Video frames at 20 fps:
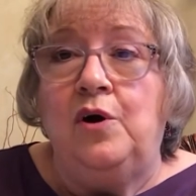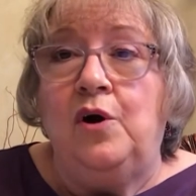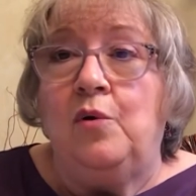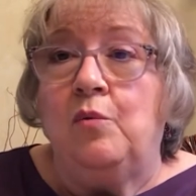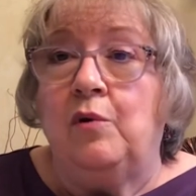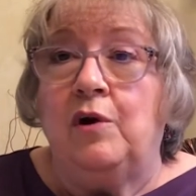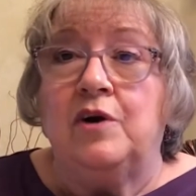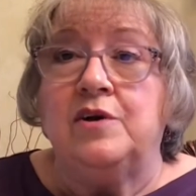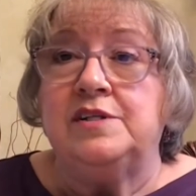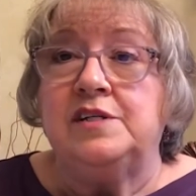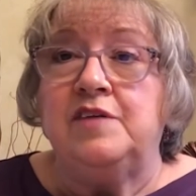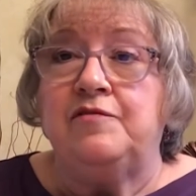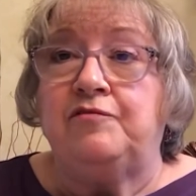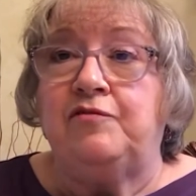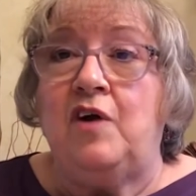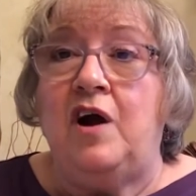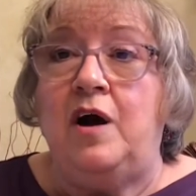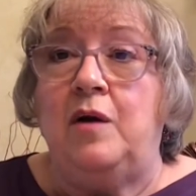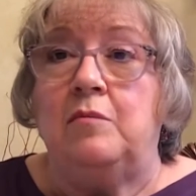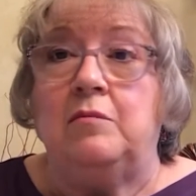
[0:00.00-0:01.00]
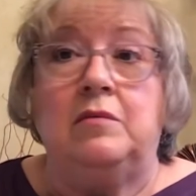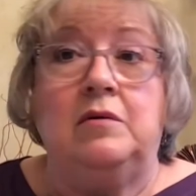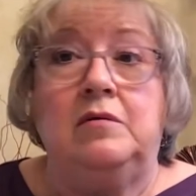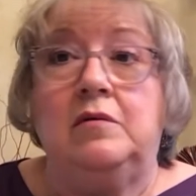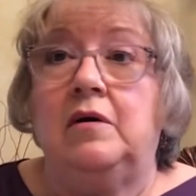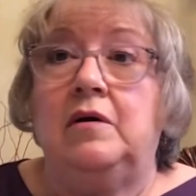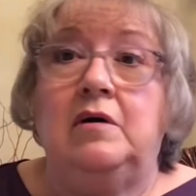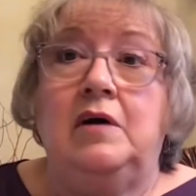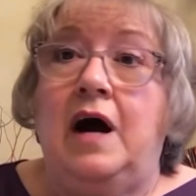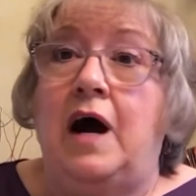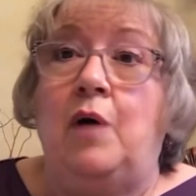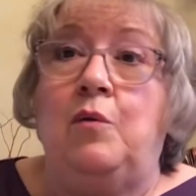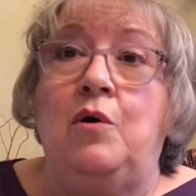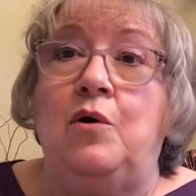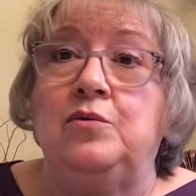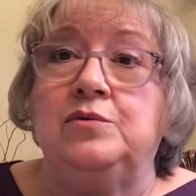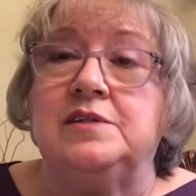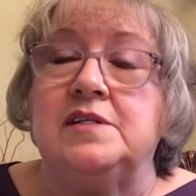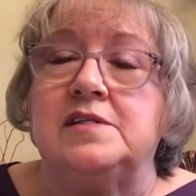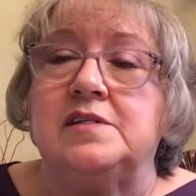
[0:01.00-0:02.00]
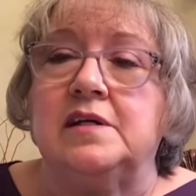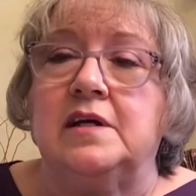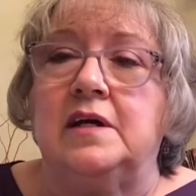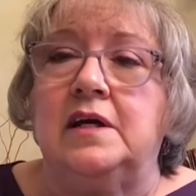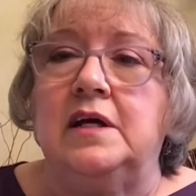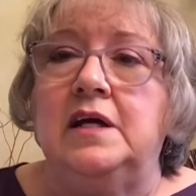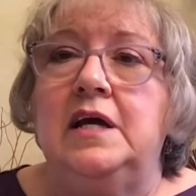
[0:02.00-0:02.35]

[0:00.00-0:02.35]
Where is it from? How old is it?